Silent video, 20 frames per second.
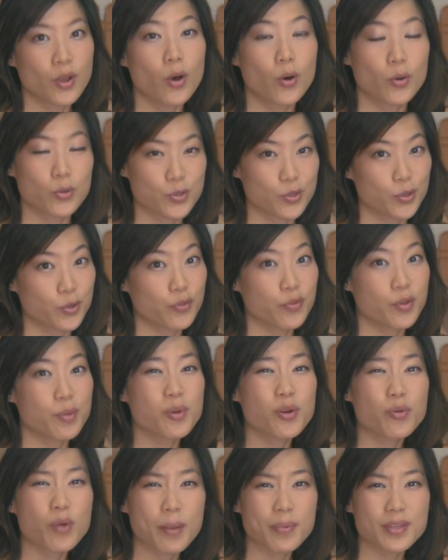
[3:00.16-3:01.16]
Also,
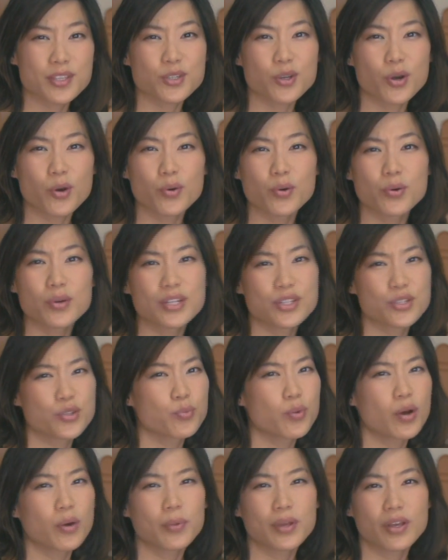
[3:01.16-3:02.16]
female rabbits go into
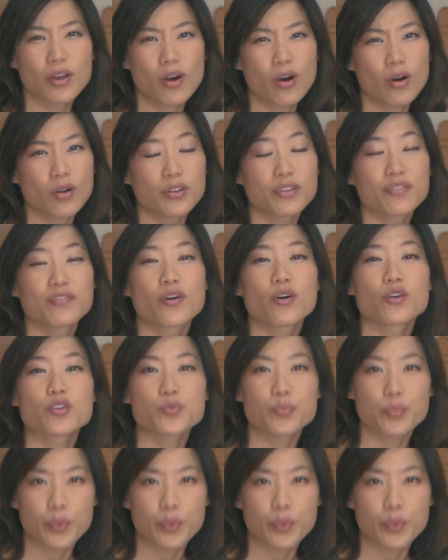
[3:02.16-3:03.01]
what we call a false